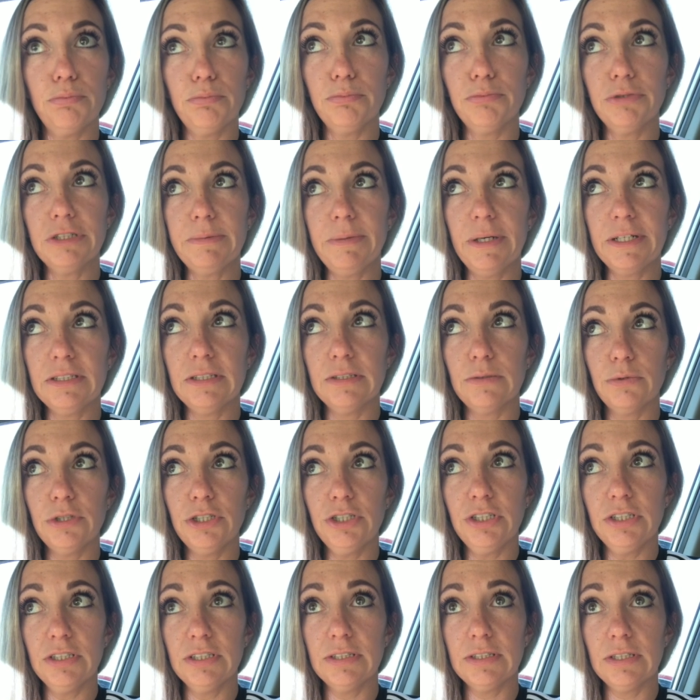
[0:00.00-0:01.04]
respect his
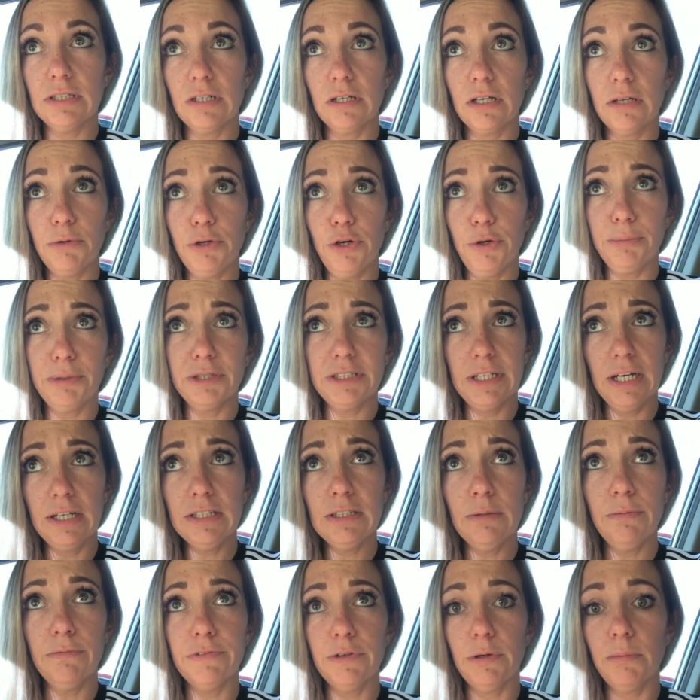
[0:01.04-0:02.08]
wishes and, you know, protect
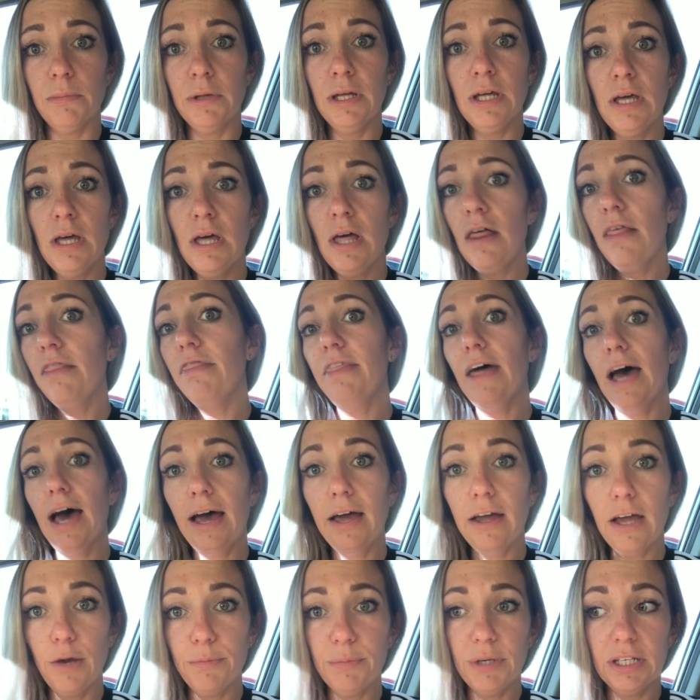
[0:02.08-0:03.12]
him from
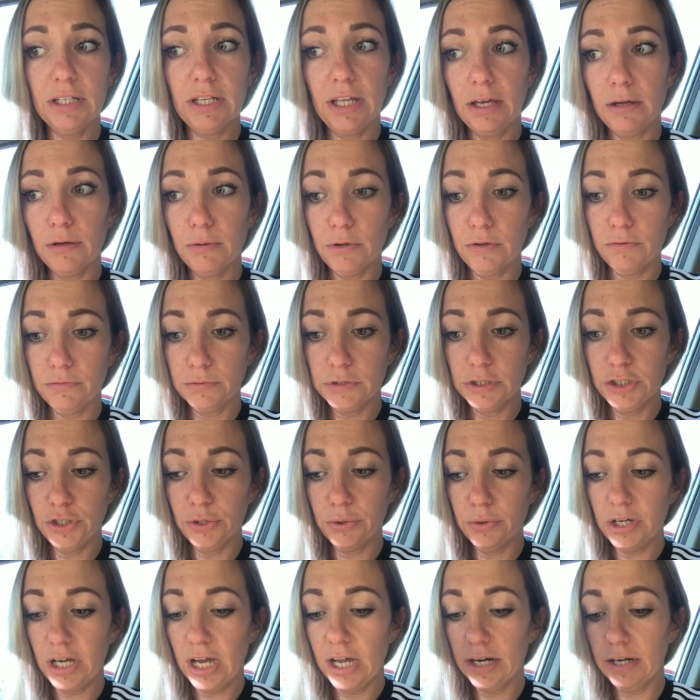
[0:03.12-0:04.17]
that. I mean, like, you
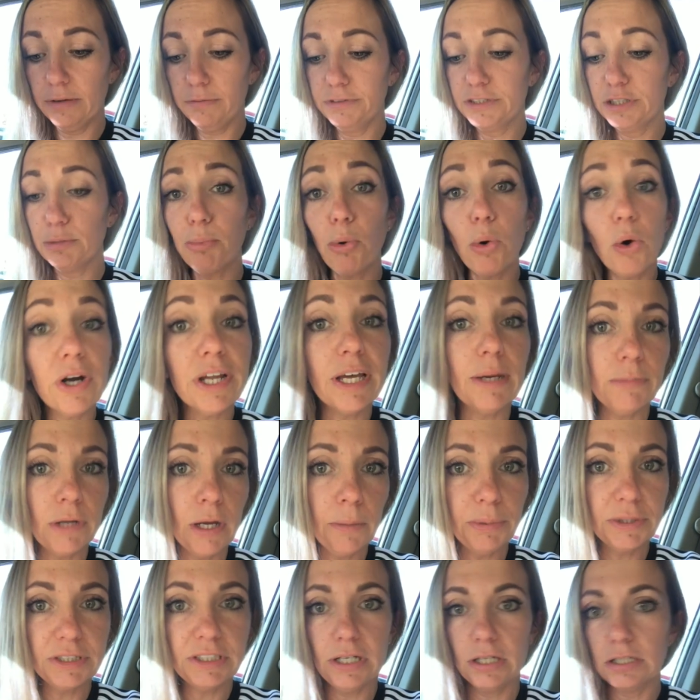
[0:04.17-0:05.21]
know, kind of support him,
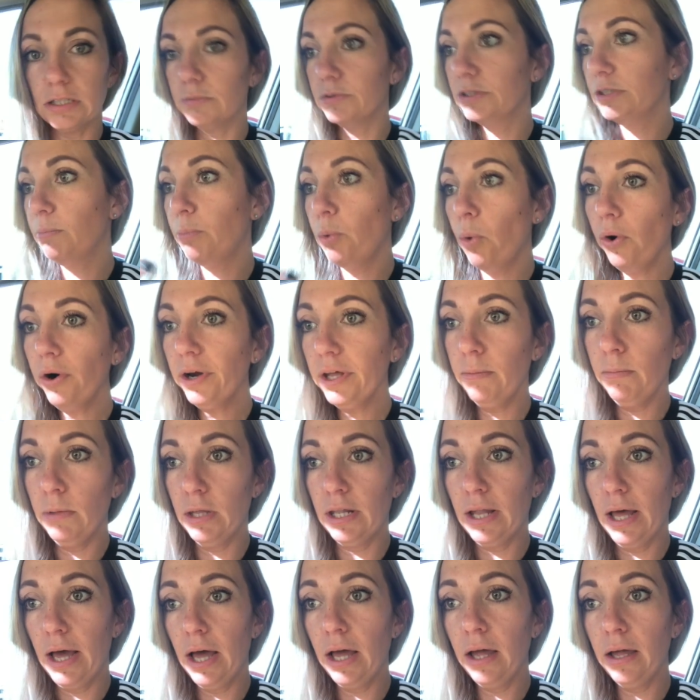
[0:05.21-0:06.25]
not protect him, support him
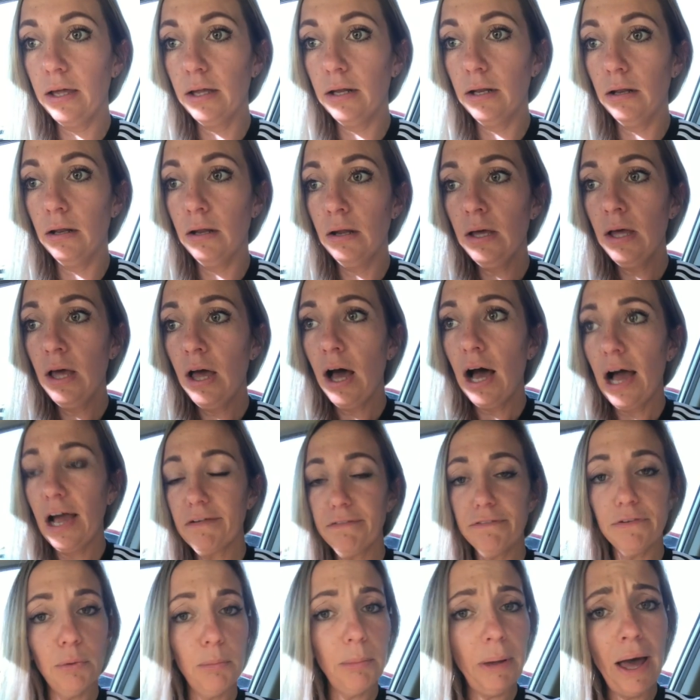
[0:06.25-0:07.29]
in that. And I
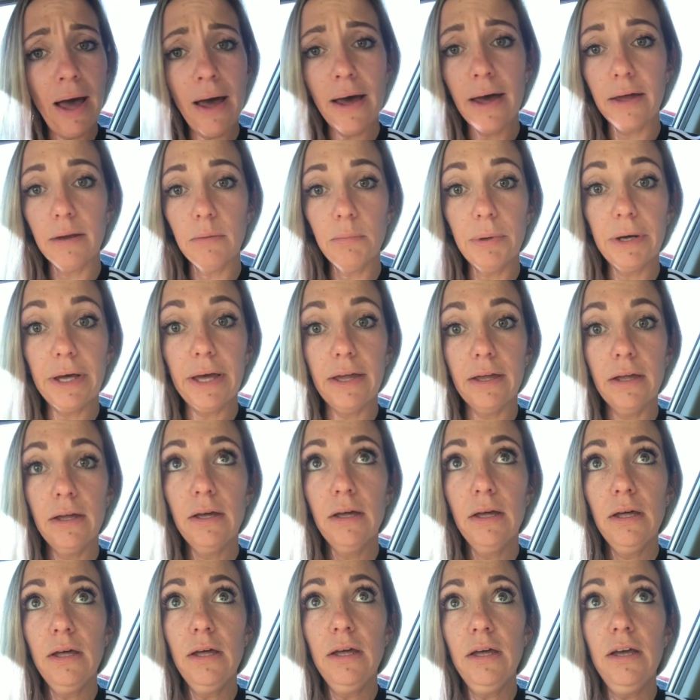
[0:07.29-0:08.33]
feel bad, but
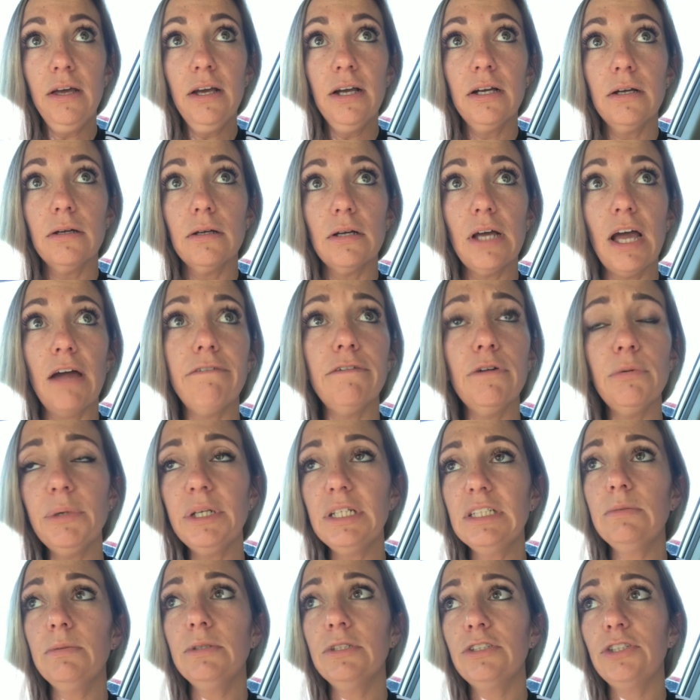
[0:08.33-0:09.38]

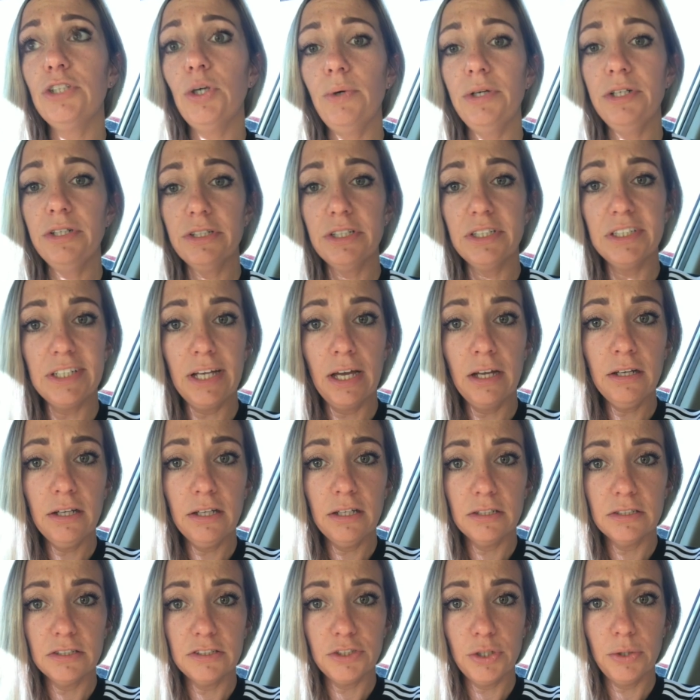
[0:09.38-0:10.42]
everybody's been so understanding
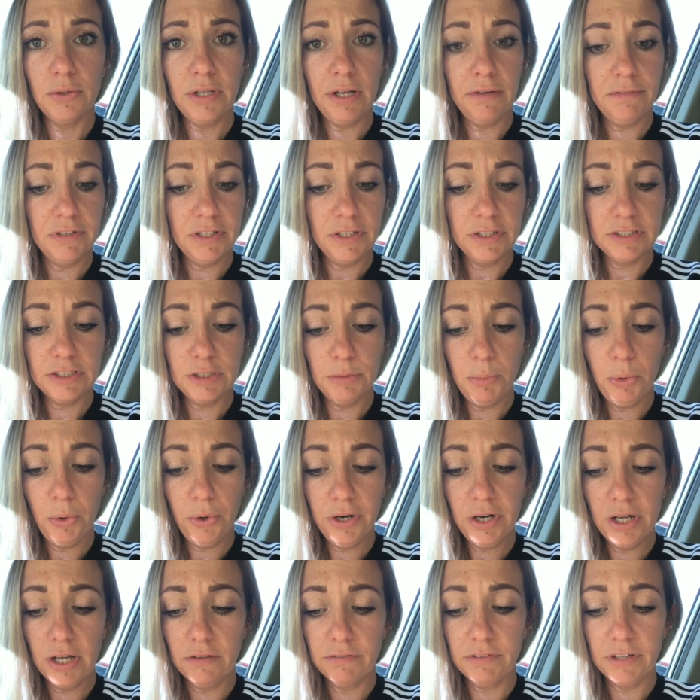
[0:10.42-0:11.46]
and so loving and
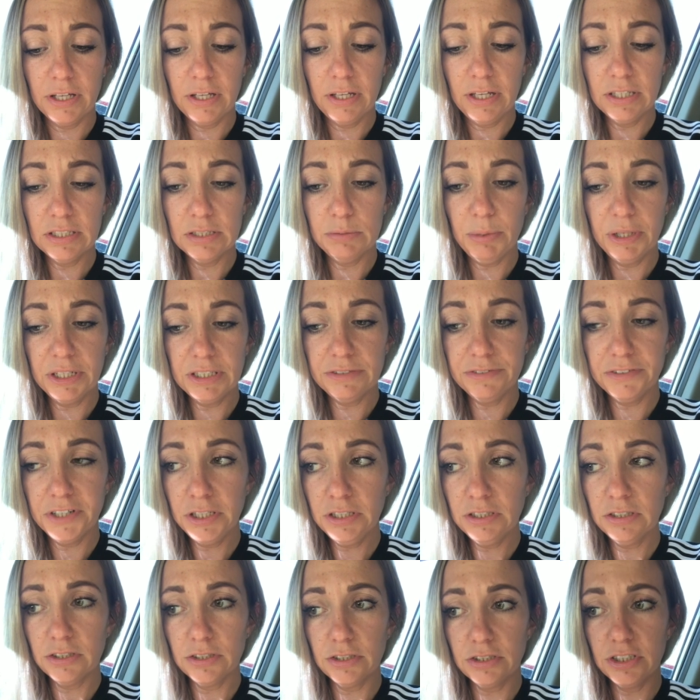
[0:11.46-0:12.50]
supportive. Like, his best
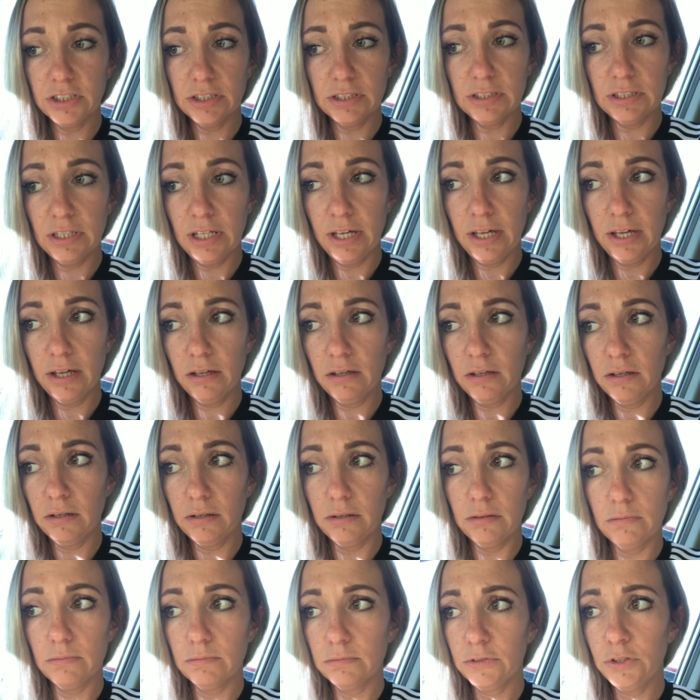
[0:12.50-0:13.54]
friends are just, like,
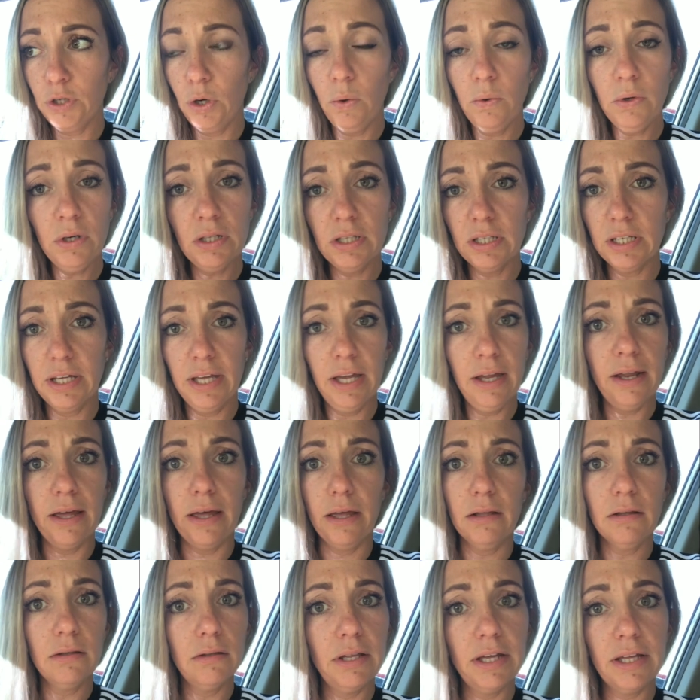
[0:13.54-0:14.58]
totally get
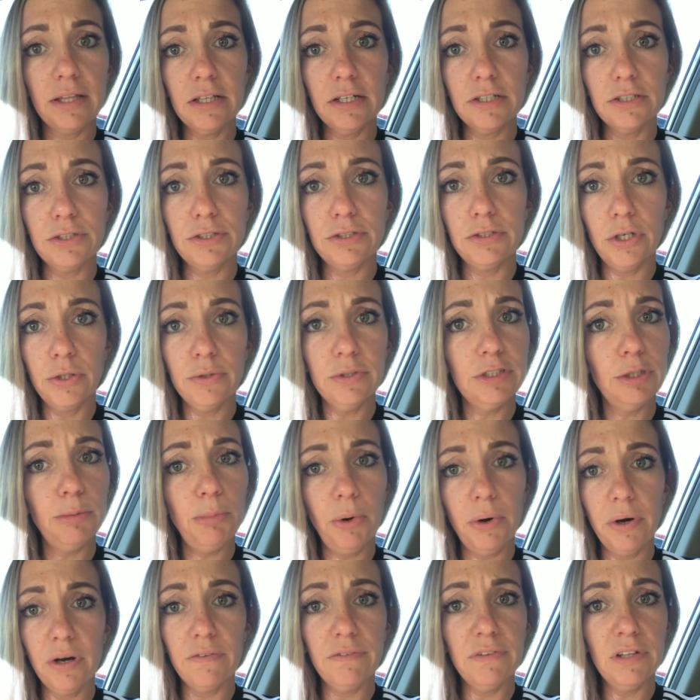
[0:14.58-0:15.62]
it. Like, they're so
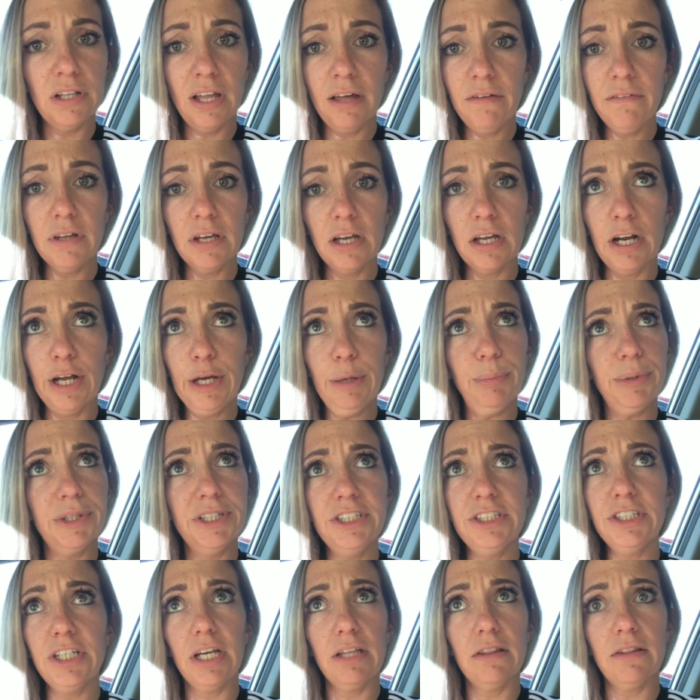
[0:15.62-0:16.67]
supportive and loving, and I
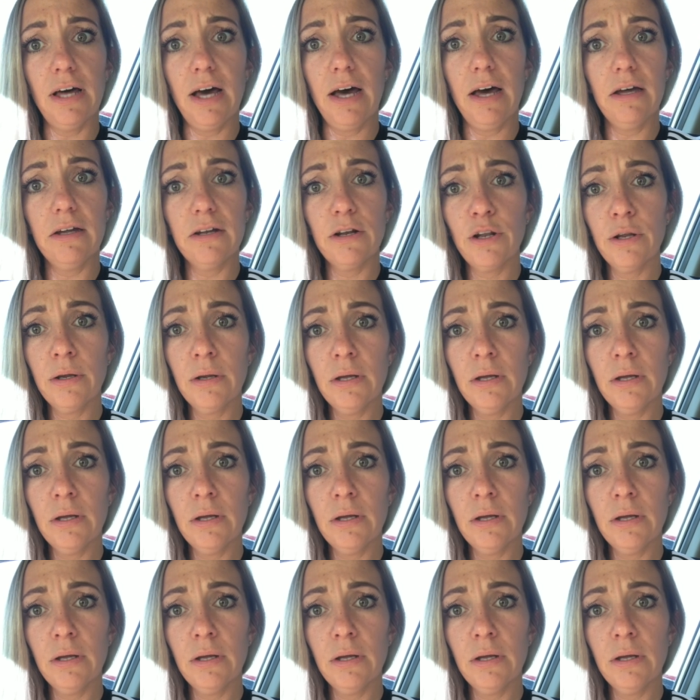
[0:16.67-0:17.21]
appreciate that.